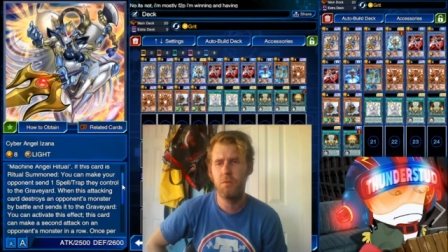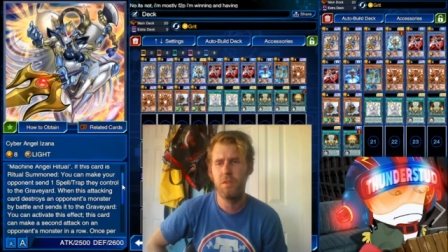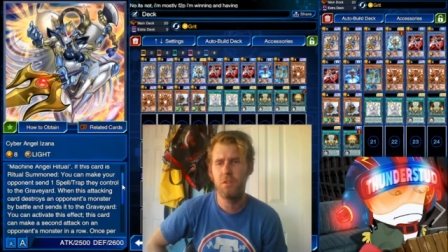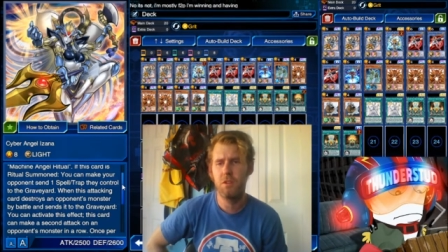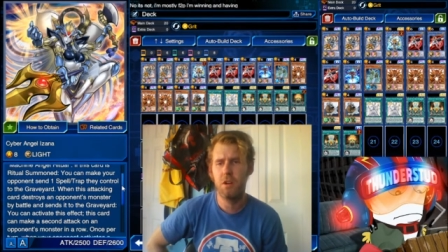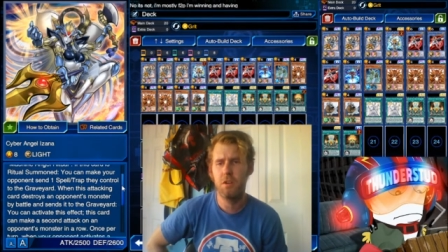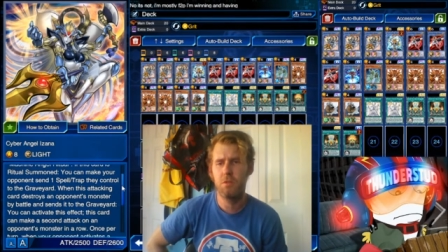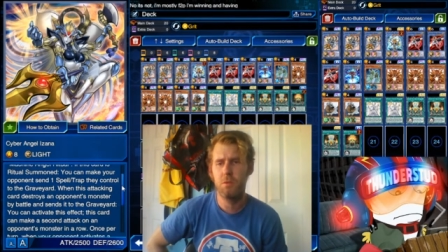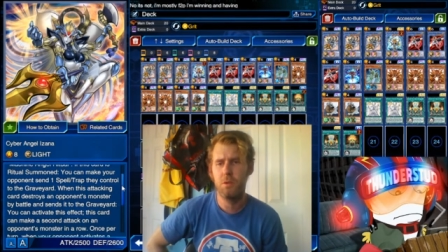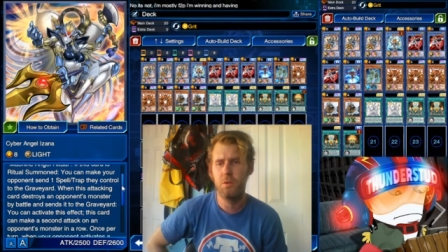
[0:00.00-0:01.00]
If this card
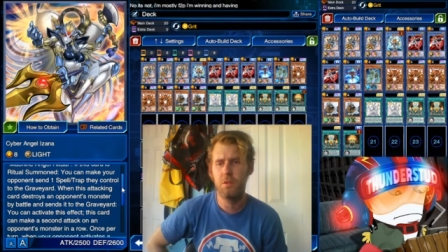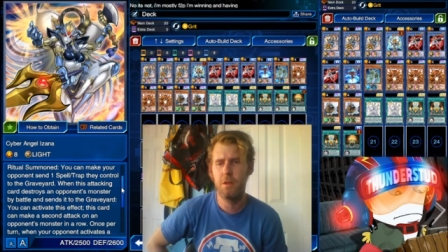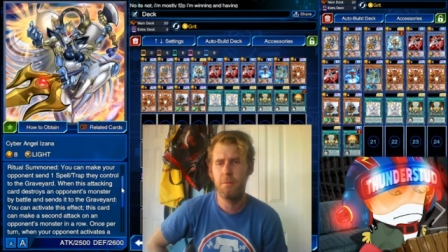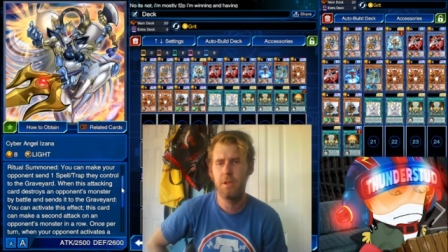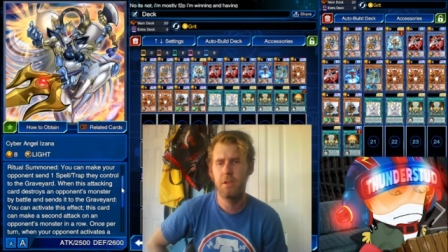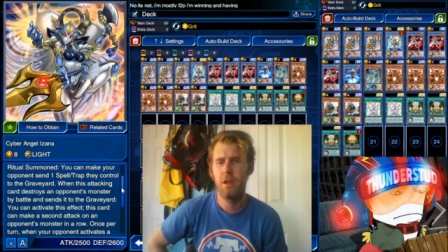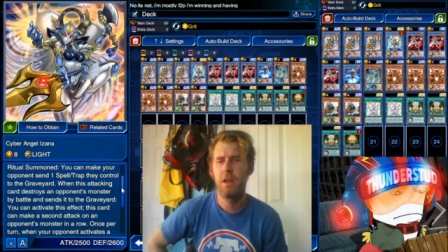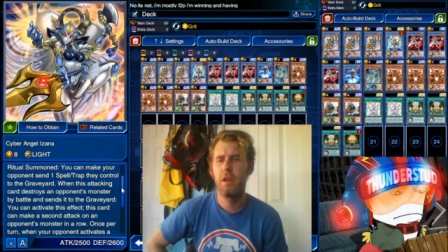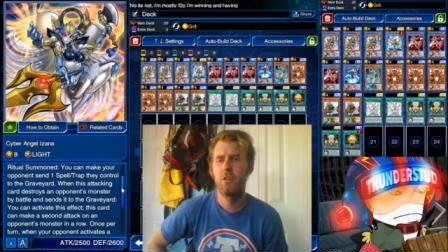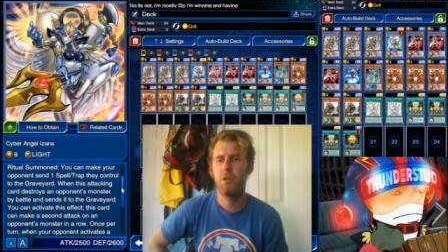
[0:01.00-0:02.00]
is ritual summoned,
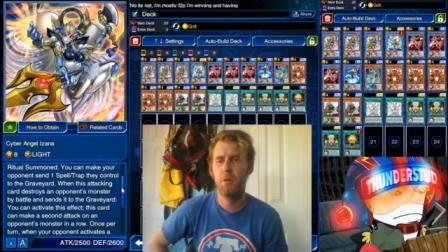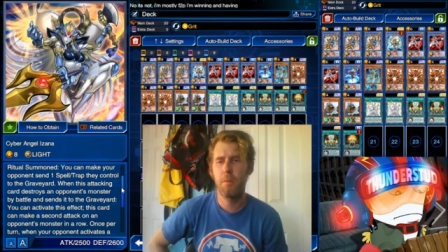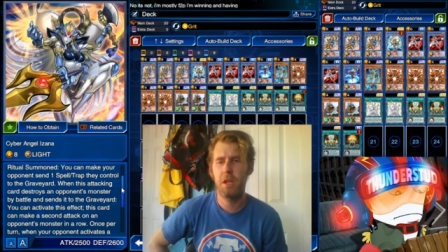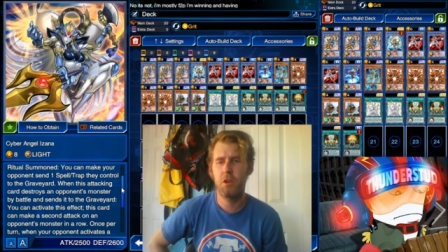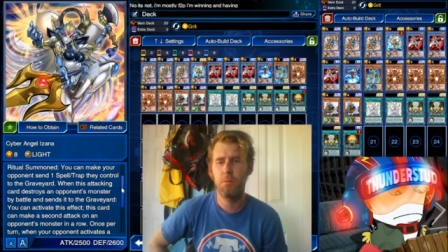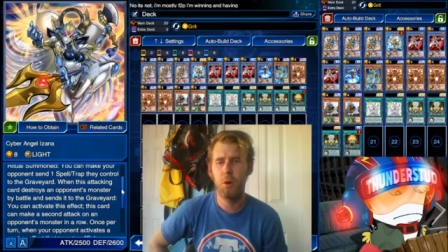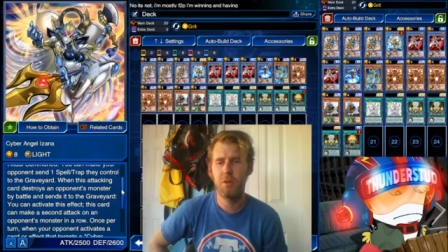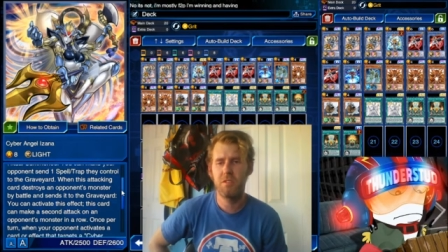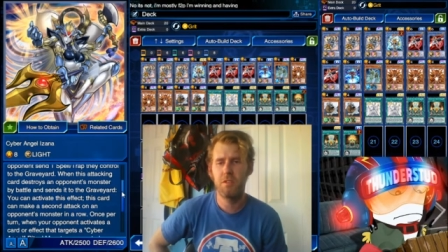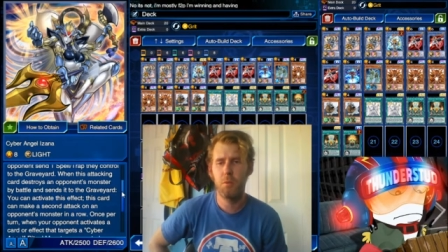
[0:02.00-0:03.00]
you can make your
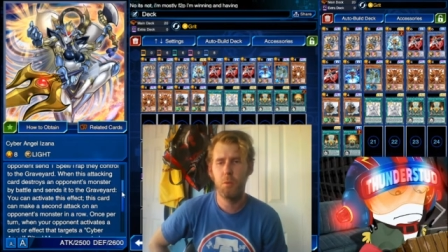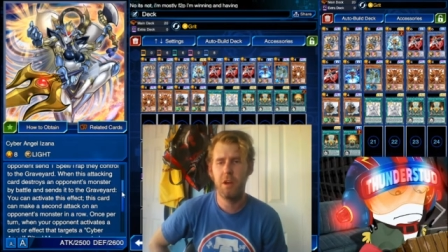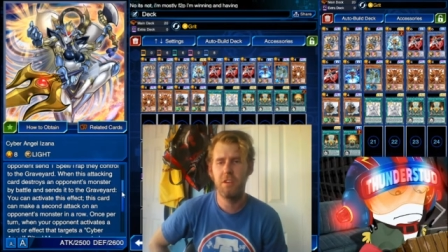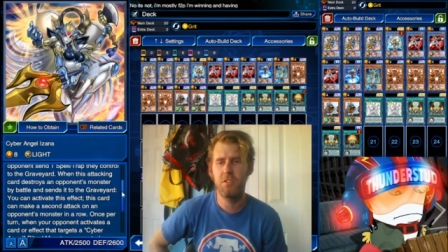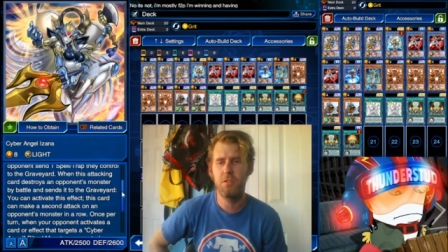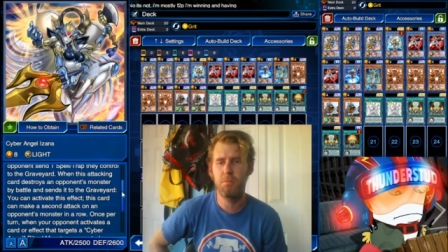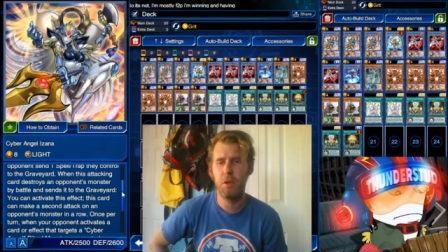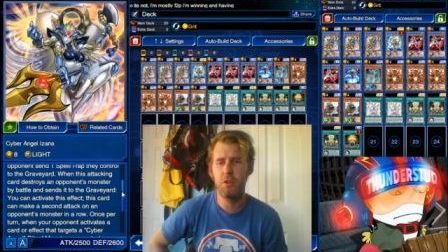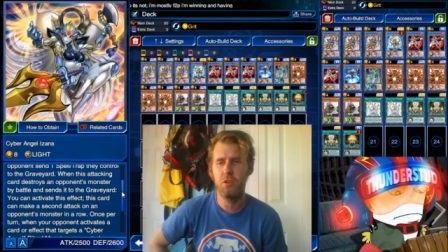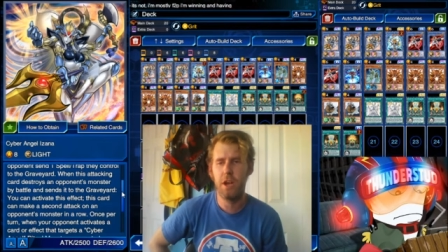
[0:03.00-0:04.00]
opponent send one
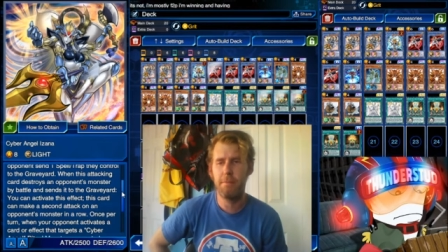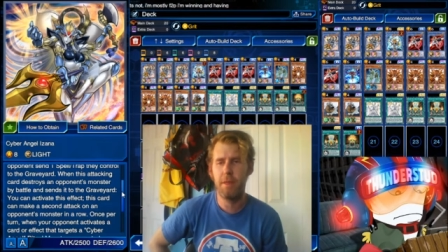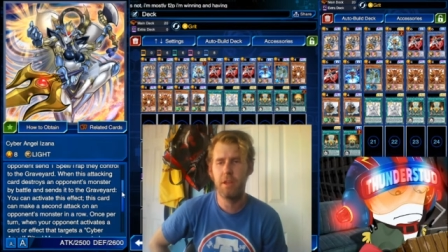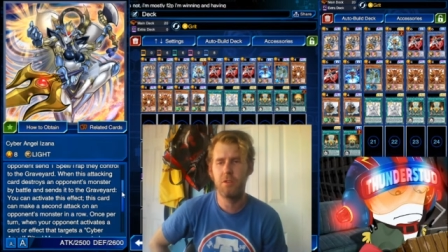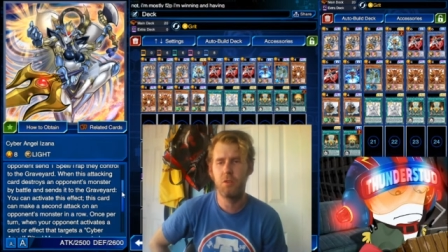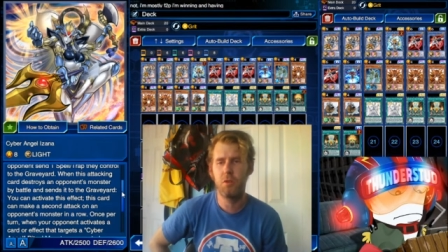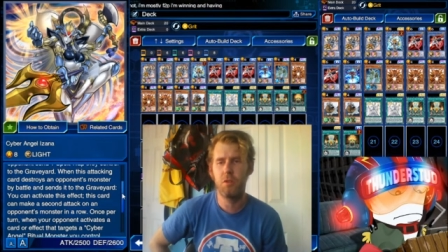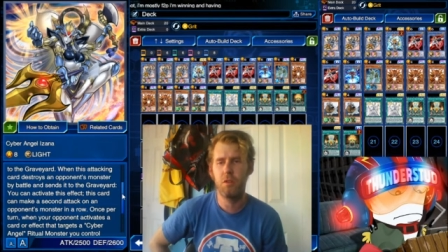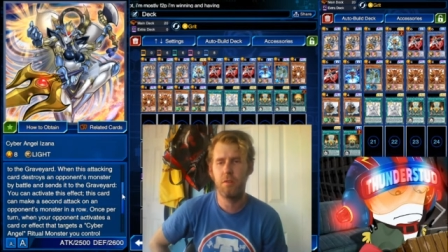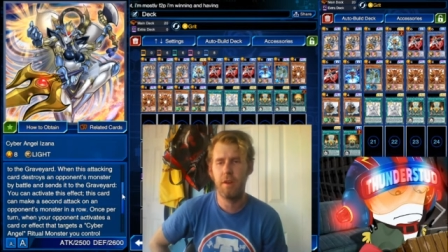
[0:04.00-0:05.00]
spell or trap they control
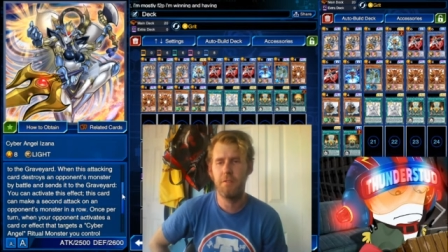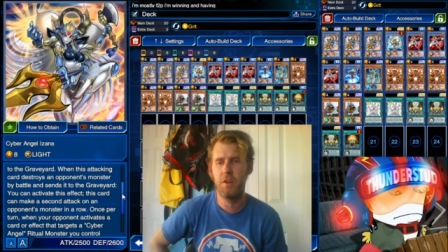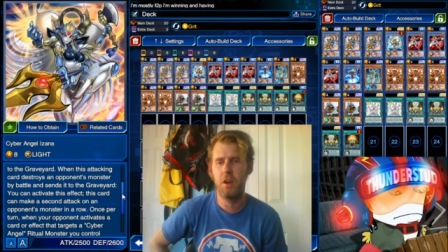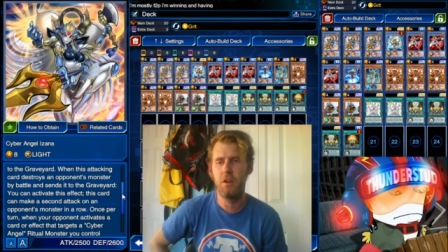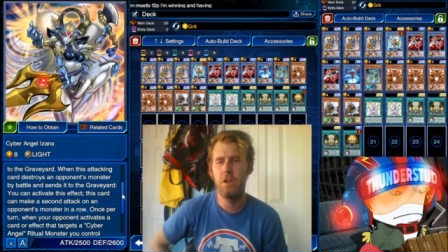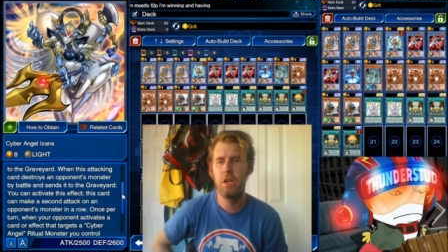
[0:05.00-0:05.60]
to the graveyard.